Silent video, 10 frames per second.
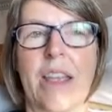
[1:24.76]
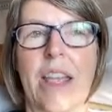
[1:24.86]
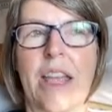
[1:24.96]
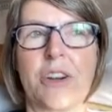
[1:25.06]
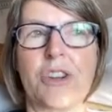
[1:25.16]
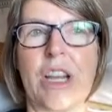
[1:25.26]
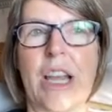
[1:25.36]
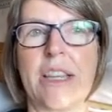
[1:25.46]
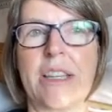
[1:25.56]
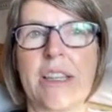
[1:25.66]

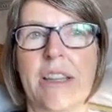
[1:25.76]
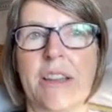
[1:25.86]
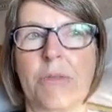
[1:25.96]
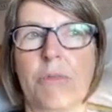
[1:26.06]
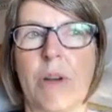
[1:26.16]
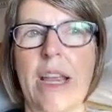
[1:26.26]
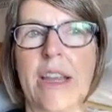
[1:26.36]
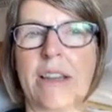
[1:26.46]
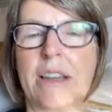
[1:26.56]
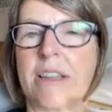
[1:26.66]
energized to the
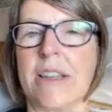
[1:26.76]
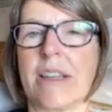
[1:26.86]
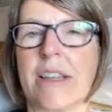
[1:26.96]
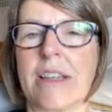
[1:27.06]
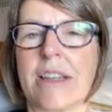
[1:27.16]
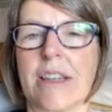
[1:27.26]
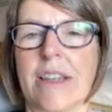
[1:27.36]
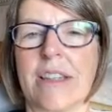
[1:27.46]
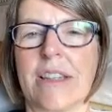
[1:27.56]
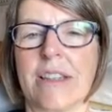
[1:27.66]
right,
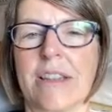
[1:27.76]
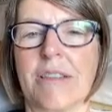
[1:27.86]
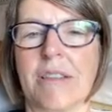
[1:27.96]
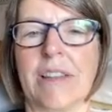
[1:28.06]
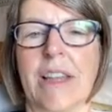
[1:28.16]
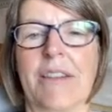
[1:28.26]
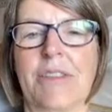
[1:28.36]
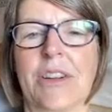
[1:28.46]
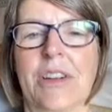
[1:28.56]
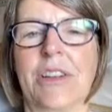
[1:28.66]
consistent
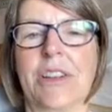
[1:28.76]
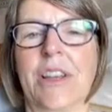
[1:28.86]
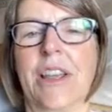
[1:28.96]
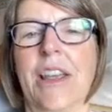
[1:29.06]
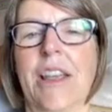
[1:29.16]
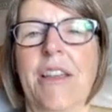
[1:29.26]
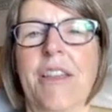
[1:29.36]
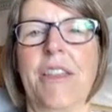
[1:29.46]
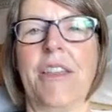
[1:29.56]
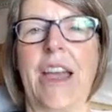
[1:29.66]
level
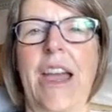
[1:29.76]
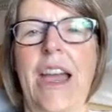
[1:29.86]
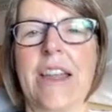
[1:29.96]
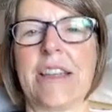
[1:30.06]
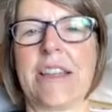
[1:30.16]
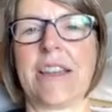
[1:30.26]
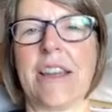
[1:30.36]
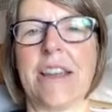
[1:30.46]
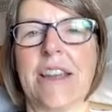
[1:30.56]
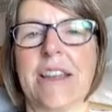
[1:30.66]
that mm.
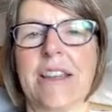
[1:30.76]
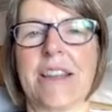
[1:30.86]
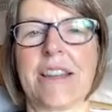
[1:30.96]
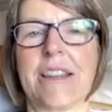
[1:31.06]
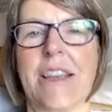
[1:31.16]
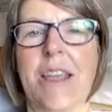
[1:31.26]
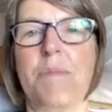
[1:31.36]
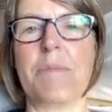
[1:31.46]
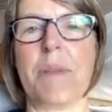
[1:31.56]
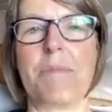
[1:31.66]
is
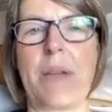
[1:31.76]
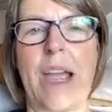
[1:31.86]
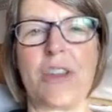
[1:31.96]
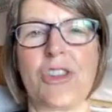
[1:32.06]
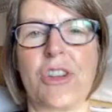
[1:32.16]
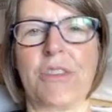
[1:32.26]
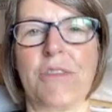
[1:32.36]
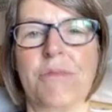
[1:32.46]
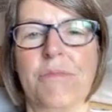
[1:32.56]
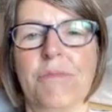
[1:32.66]
keeping my
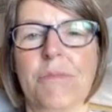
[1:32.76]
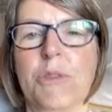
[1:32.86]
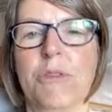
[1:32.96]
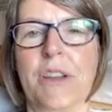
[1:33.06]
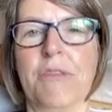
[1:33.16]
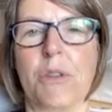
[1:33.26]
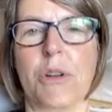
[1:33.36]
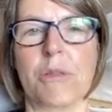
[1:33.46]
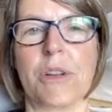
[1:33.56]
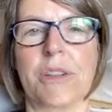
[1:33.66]
passion moving
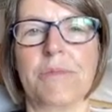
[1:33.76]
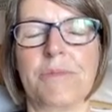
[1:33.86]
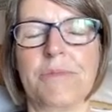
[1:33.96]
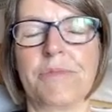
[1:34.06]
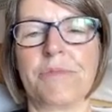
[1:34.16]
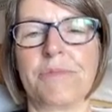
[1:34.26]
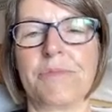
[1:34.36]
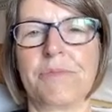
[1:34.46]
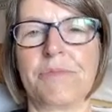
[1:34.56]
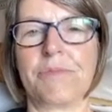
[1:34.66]
forward.
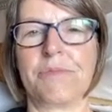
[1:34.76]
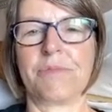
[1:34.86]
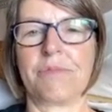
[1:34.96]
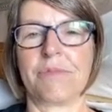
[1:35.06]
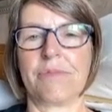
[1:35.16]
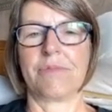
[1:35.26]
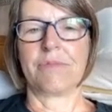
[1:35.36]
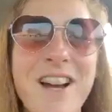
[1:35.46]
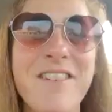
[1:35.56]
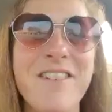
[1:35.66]

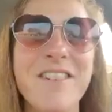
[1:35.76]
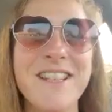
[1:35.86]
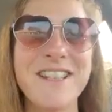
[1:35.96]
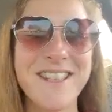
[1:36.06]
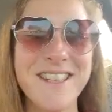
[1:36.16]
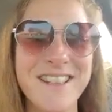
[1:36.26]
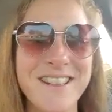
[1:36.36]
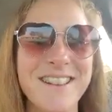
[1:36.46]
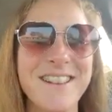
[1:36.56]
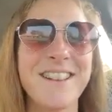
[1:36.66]
Love it.
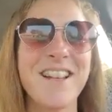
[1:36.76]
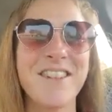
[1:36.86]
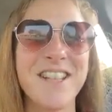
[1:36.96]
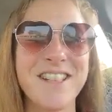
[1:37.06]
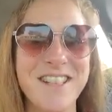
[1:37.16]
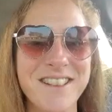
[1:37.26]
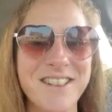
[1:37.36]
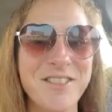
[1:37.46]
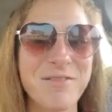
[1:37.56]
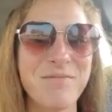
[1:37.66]
Love it.
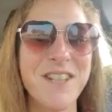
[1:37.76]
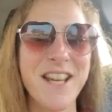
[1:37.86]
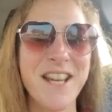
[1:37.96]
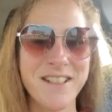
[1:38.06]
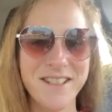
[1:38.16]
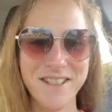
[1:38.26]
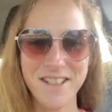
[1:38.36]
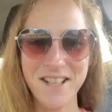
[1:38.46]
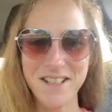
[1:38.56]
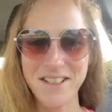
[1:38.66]
Yes,
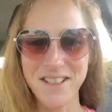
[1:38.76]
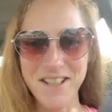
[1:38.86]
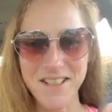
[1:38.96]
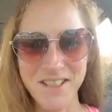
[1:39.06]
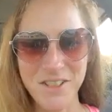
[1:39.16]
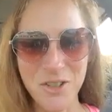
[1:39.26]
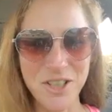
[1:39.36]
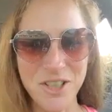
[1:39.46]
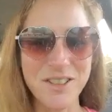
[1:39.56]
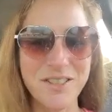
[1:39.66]
yes, yes. So
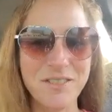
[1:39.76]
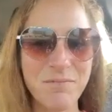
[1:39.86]
good.